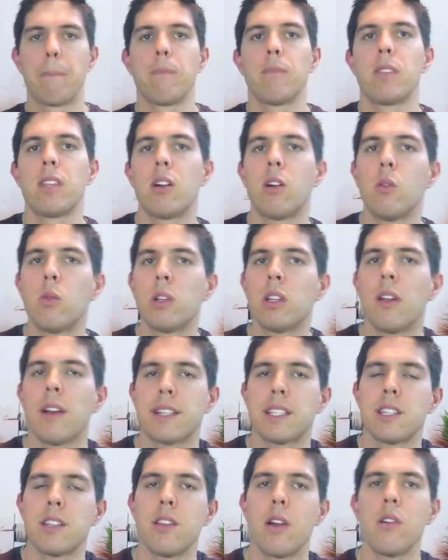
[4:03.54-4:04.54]
Now I would like
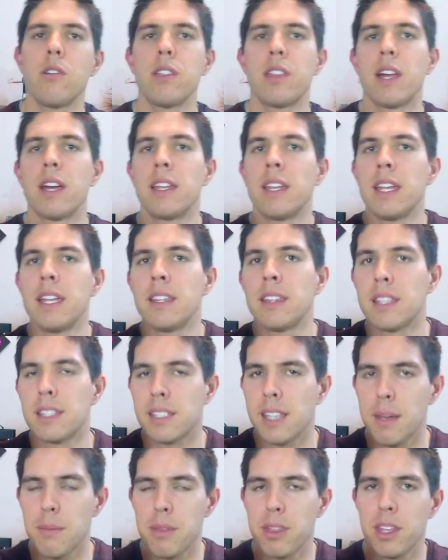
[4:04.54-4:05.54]
to note that in the
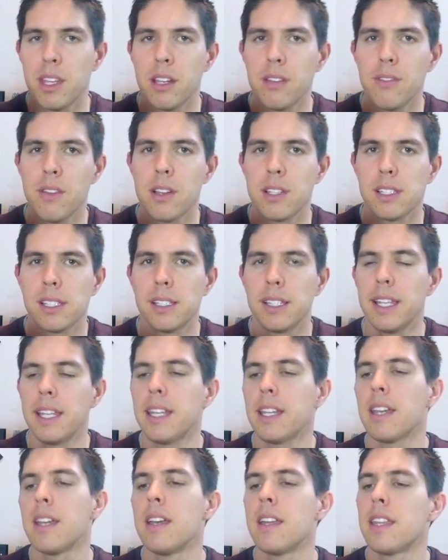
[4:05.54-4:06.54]
same Thingiverse link,